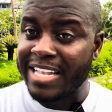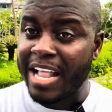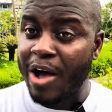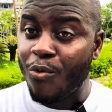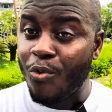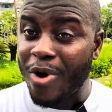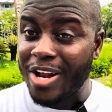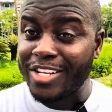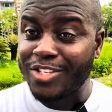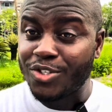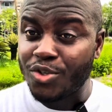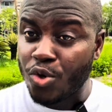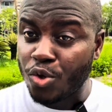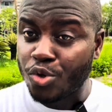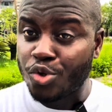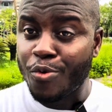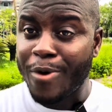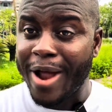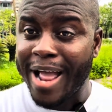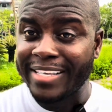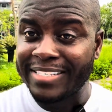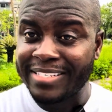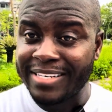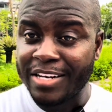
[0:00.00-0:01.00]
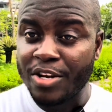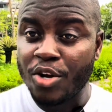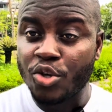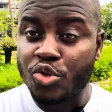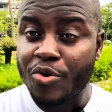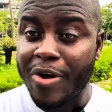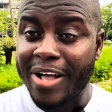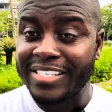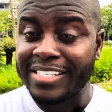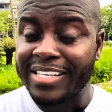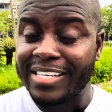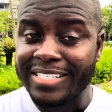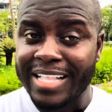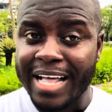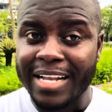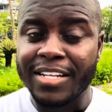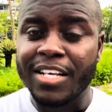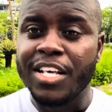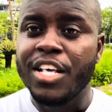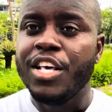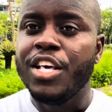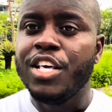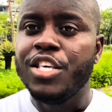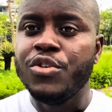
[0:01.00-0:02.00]
Now, what is notarizing? Notarizing is that
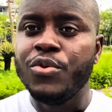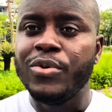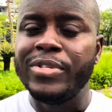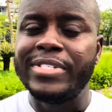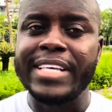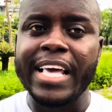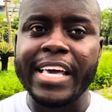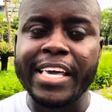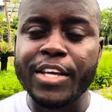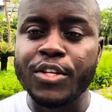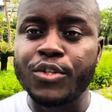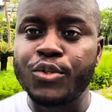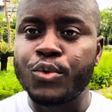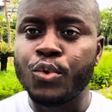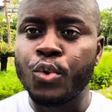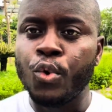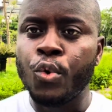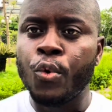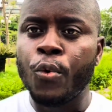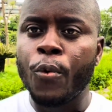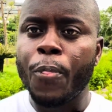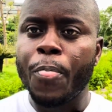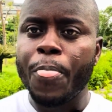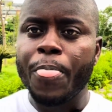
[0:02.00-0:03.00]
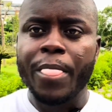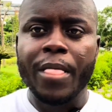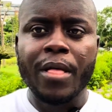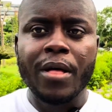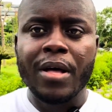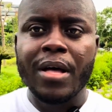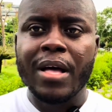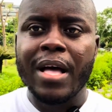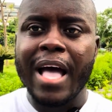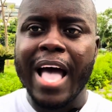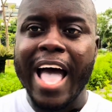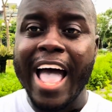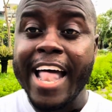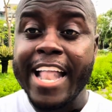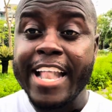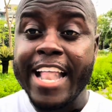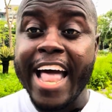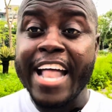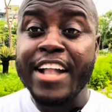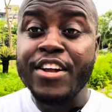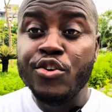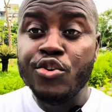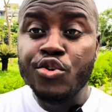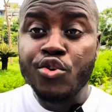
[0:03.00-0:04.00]
you take it to
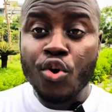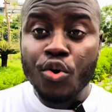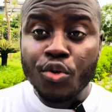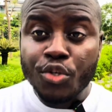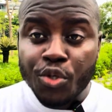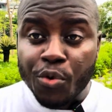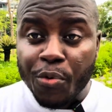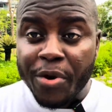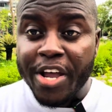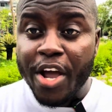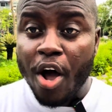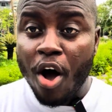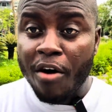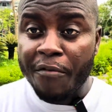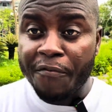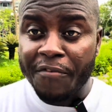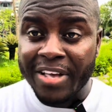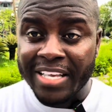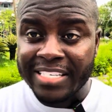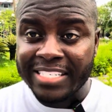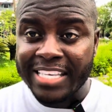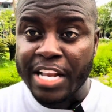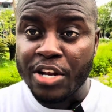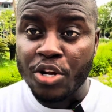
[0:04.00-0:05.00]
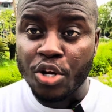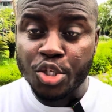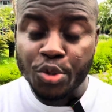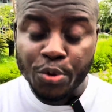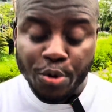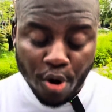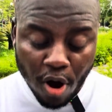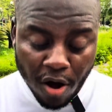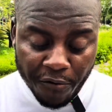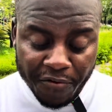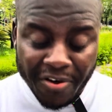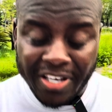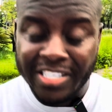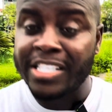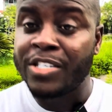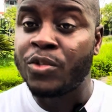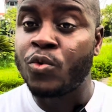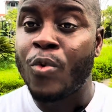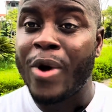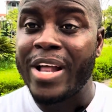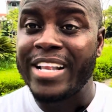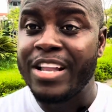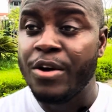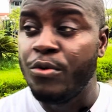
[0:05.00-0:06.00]
a notary office. A notary office is
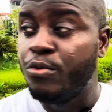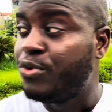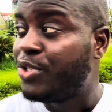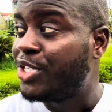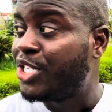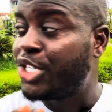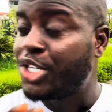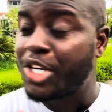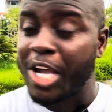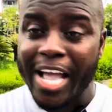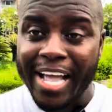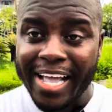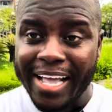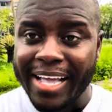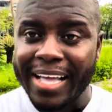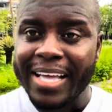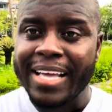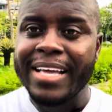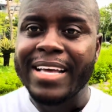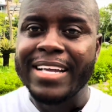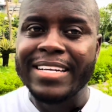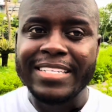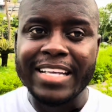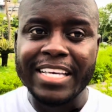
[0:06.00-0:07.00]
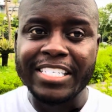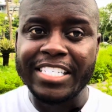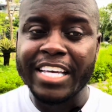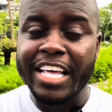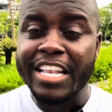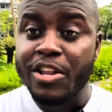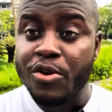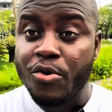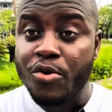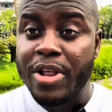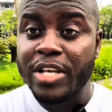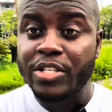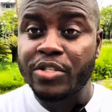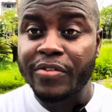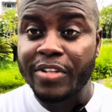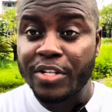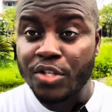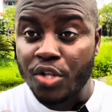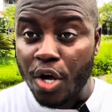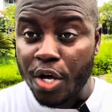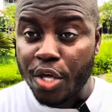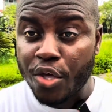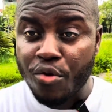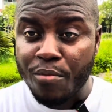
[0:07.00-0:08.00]
when they will check the genuineness of the
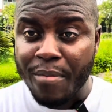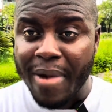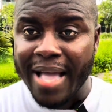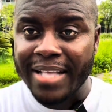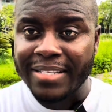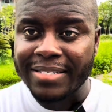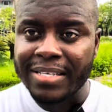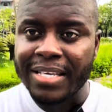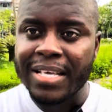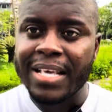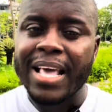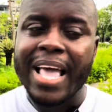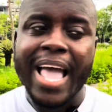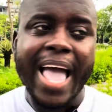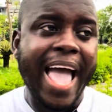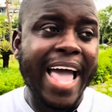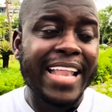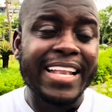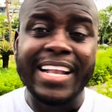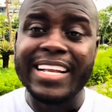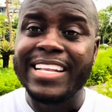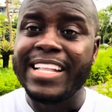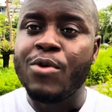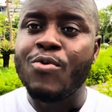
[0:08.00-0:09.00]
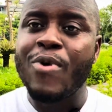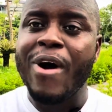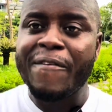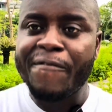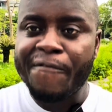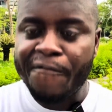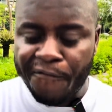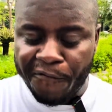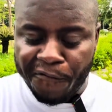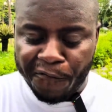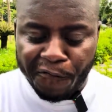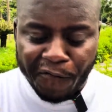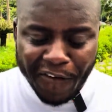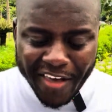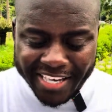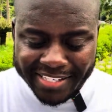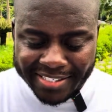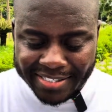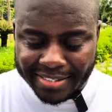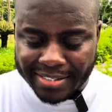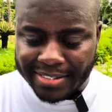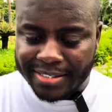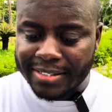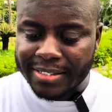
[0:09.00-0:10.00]
document, and then they will
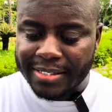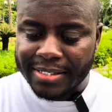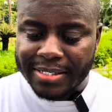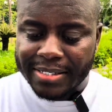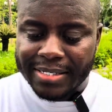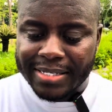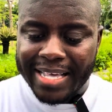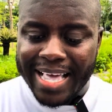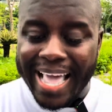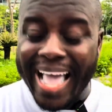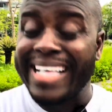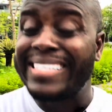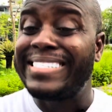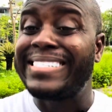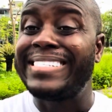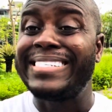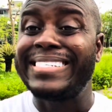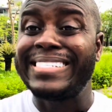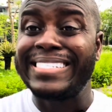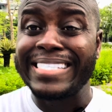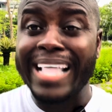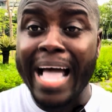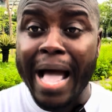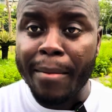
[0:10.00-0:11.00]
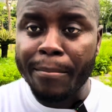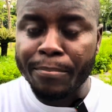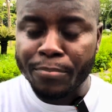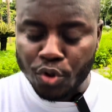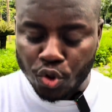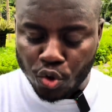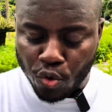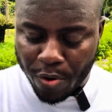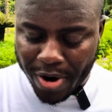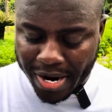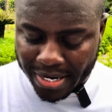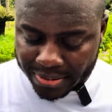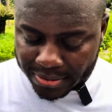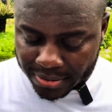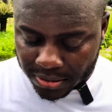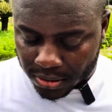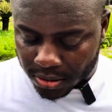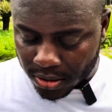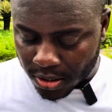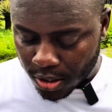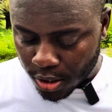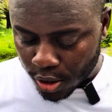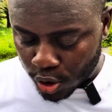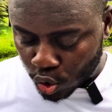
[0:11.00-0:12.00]
fix a stamp to it.
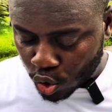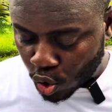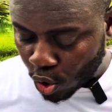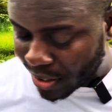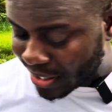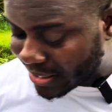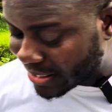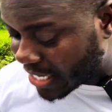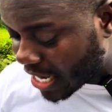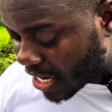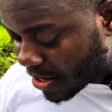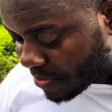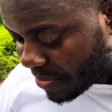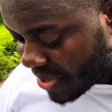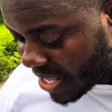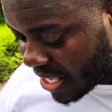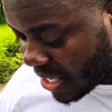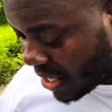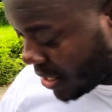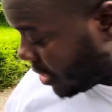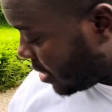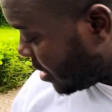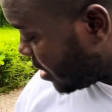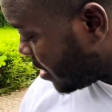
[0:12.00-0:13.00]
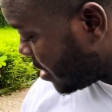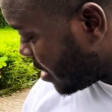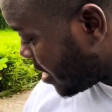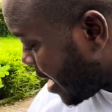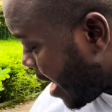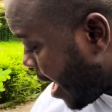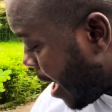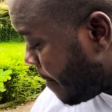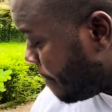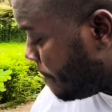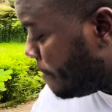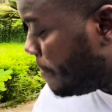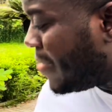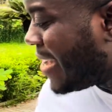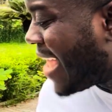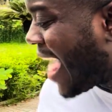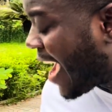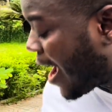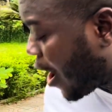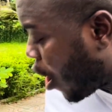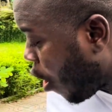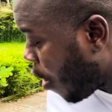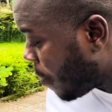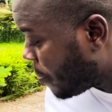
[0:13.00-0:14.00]
So it can be a
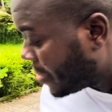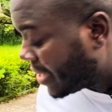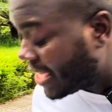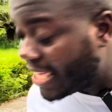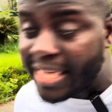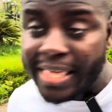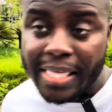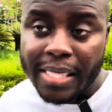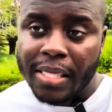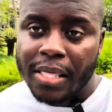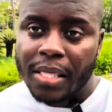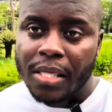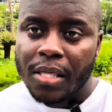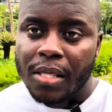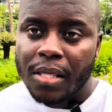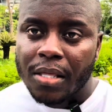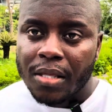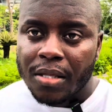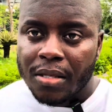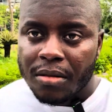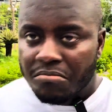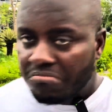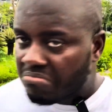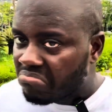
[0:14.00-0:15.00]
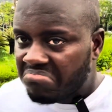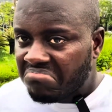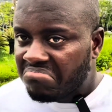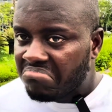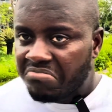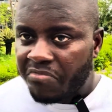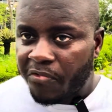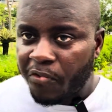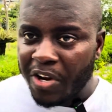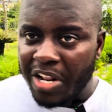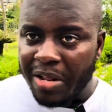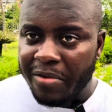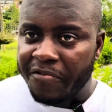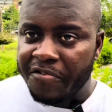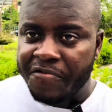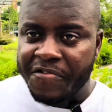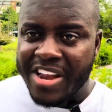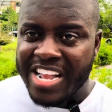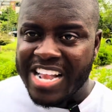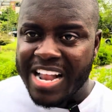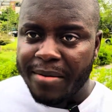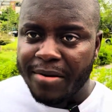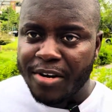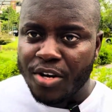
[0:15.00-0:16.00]
black copy. For
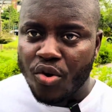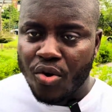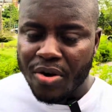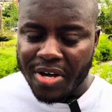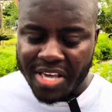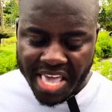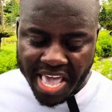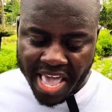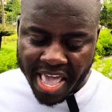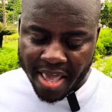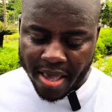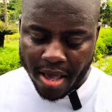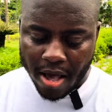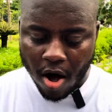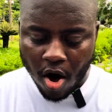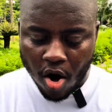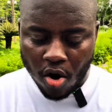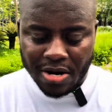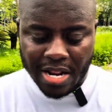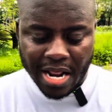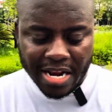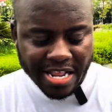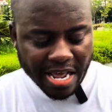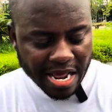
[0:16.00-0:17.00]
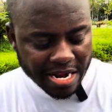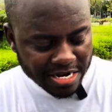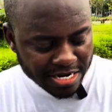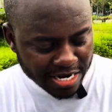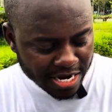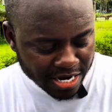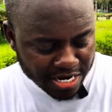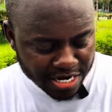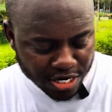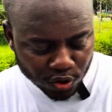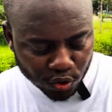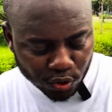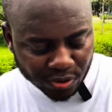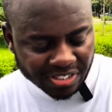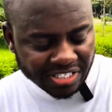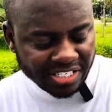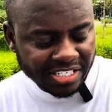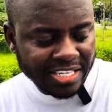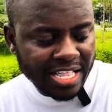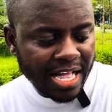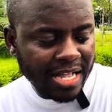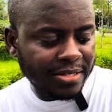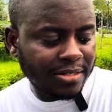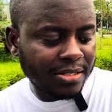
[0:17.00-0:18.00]
Vietnam, they don't care. All that they need to see
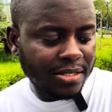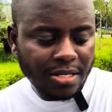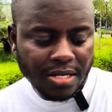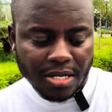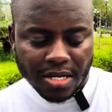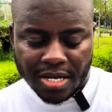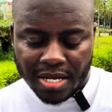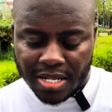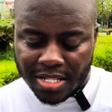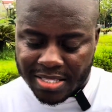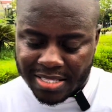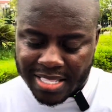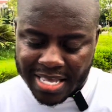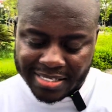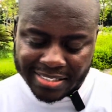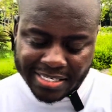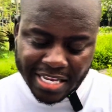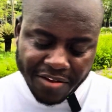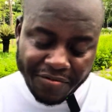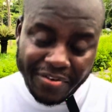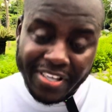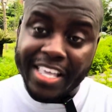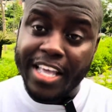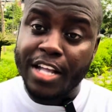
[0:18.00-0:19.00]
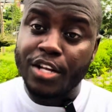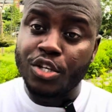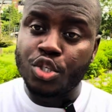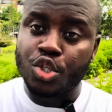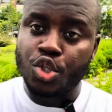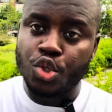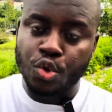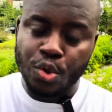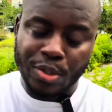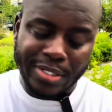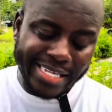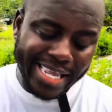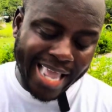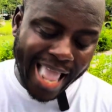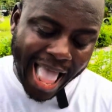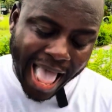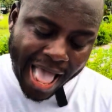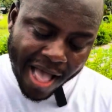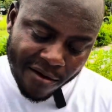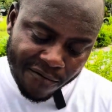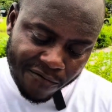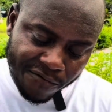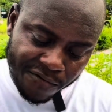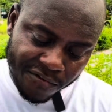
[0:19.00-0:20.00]
is that the certificate should
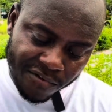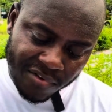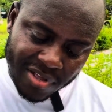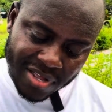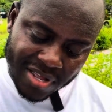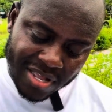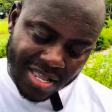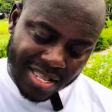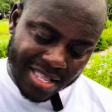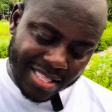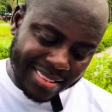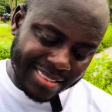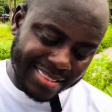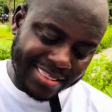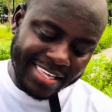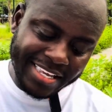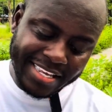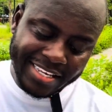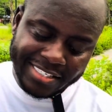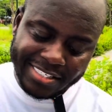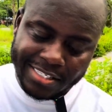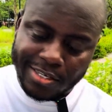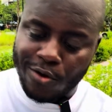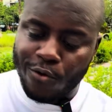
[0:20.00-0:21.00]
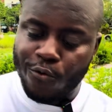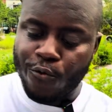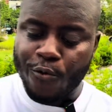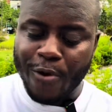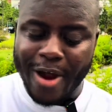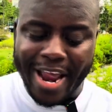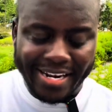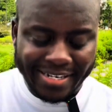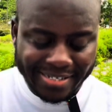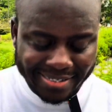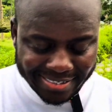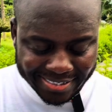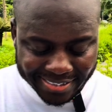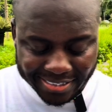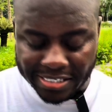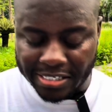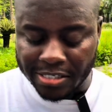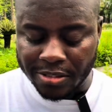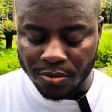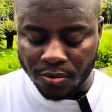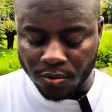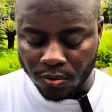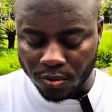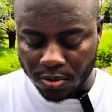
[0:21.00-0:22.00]
have this red
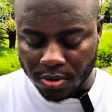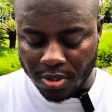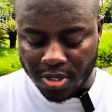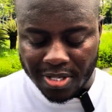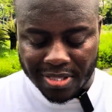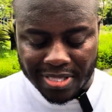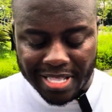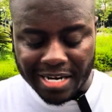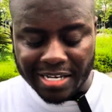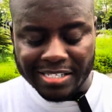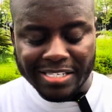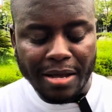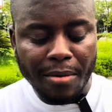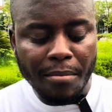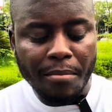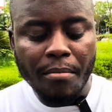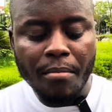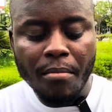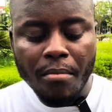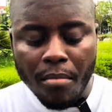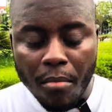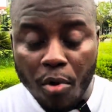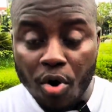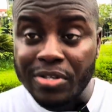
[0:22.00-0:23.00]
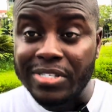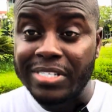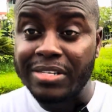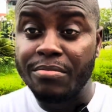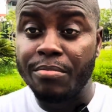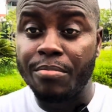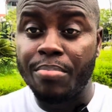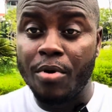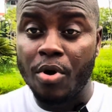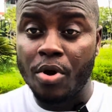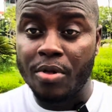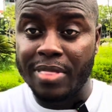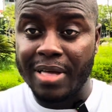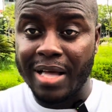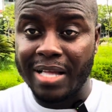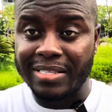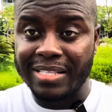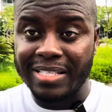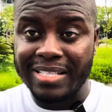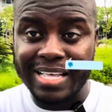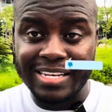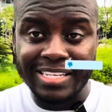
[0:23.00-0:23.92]
seal. That is the most important.